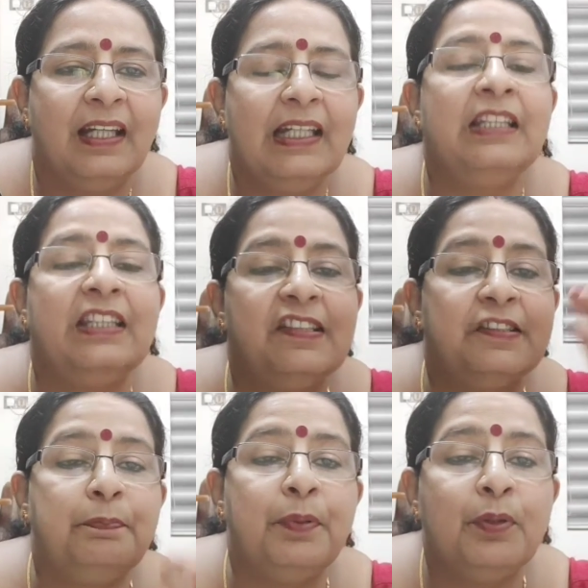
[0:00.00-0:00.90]
It
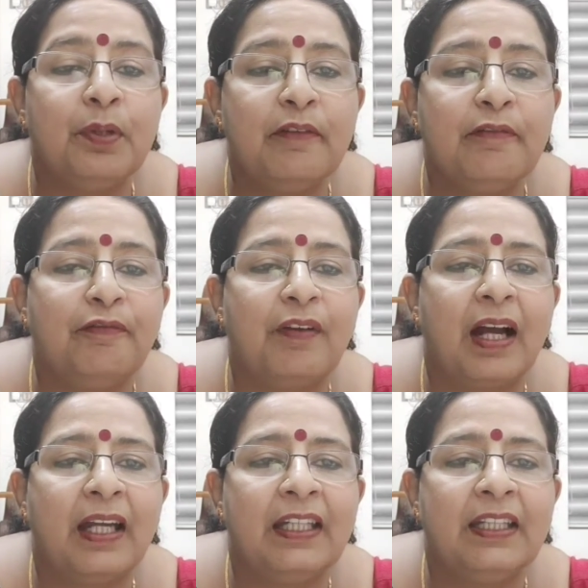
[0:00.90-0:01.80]
is
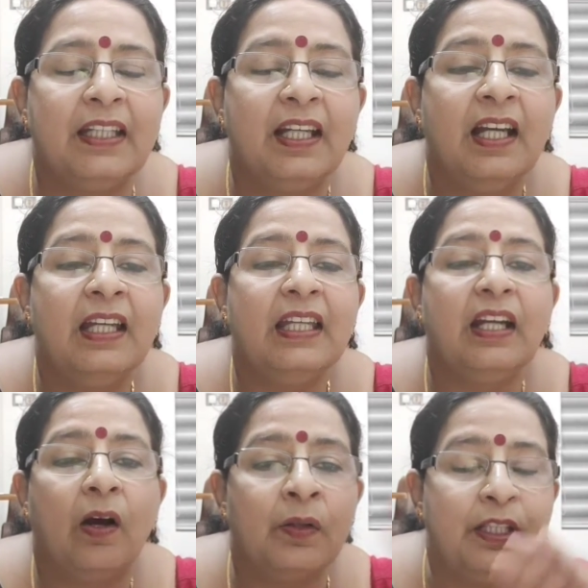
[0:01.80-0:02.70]
purified
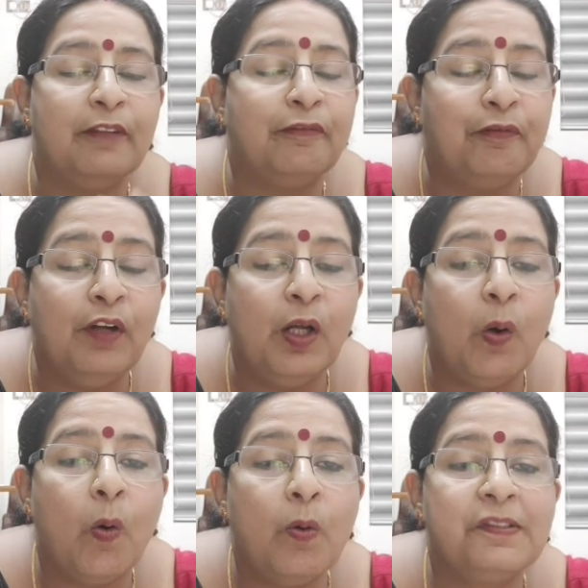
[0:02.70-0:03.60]
on the
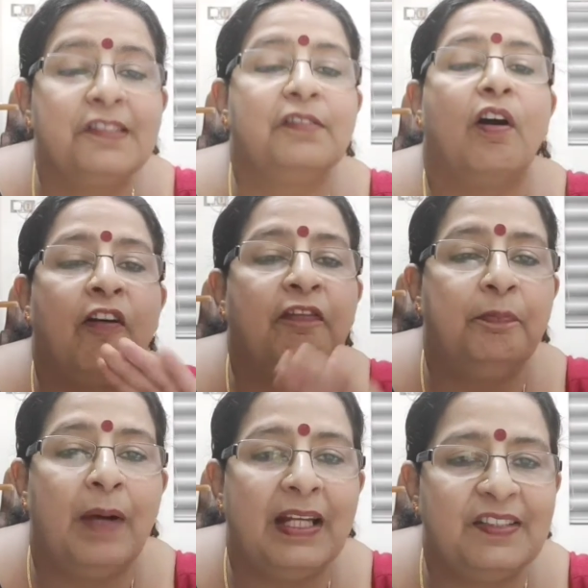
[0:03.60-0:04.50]
floors of
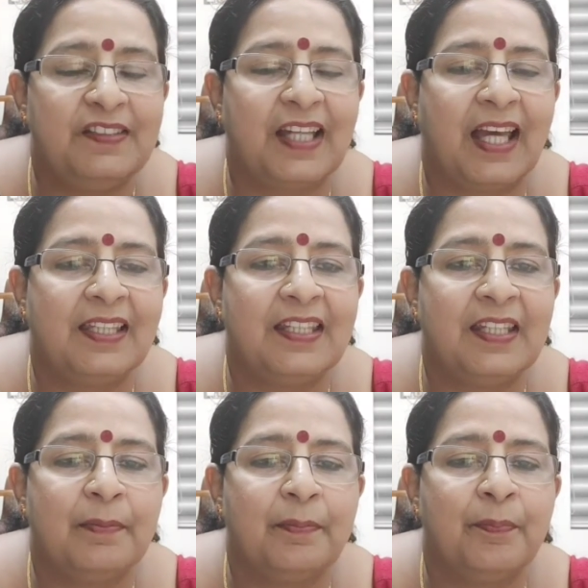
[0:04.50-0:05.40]

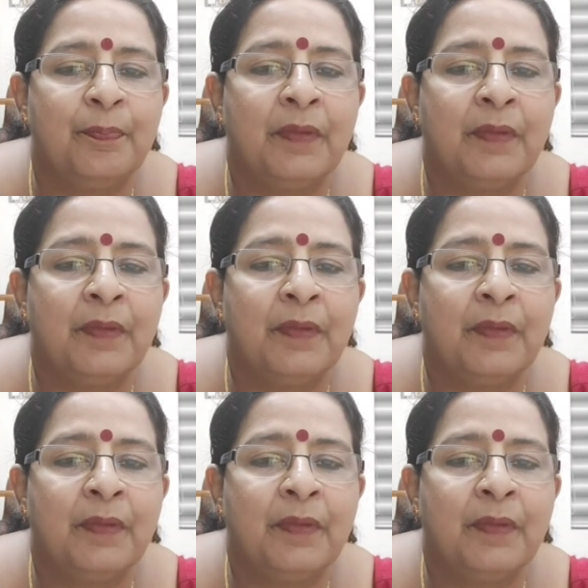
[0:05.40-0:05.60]
Byzantium.